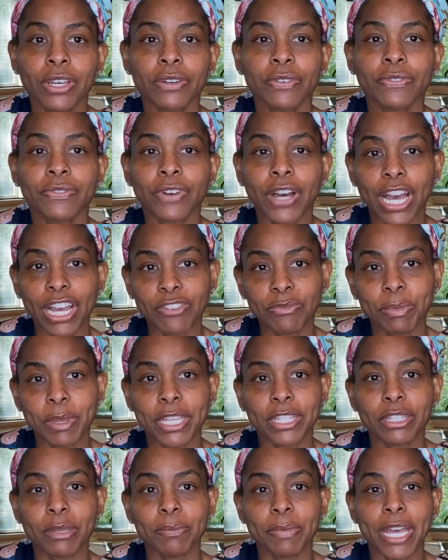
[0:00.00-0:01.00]
5
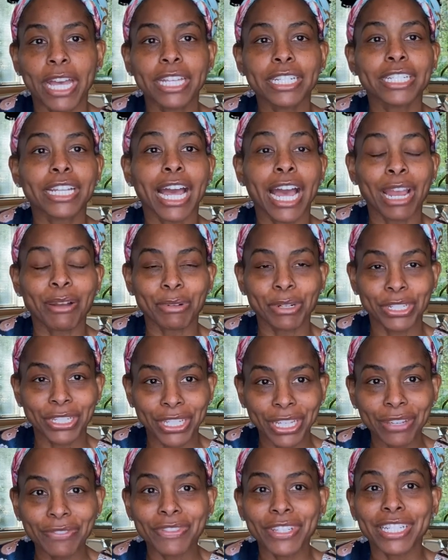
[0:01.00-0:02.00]
being the best, I would
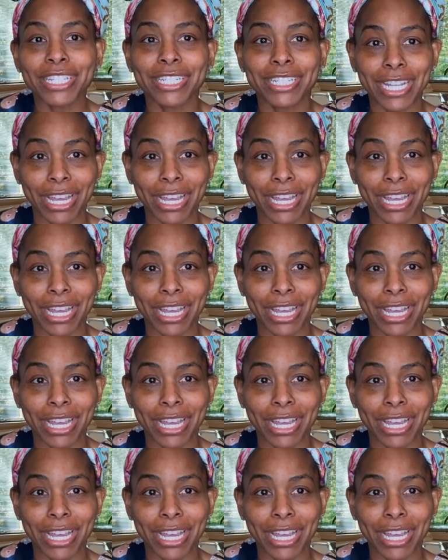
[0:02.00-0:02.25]
give this